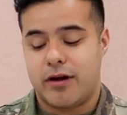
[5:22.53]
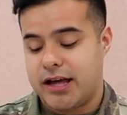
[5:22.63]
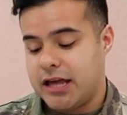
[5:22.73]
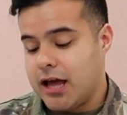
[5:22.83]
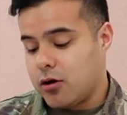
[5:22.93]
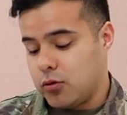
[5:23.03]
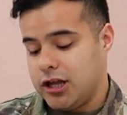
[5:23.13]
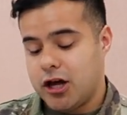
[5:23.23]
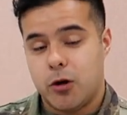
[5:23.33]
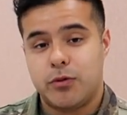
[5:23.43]
way.
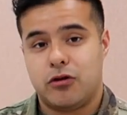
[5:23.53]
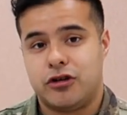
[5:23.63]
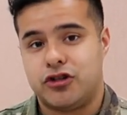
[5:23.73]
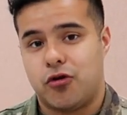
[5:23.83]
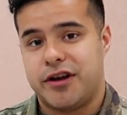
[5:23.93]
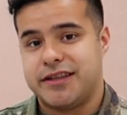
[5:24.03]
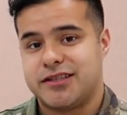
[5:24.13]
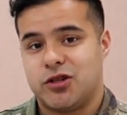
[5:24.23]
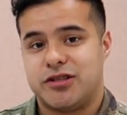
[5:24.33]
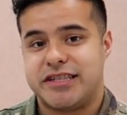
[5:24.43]
Really hope you're enjoying
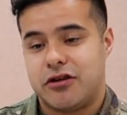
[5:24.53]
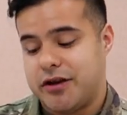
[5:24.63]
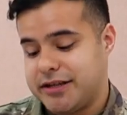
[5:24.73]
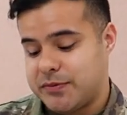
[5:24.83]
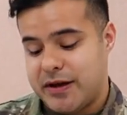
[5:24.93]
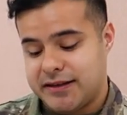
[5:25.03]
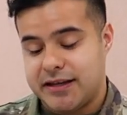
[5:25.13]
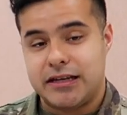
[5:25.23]
this little series about the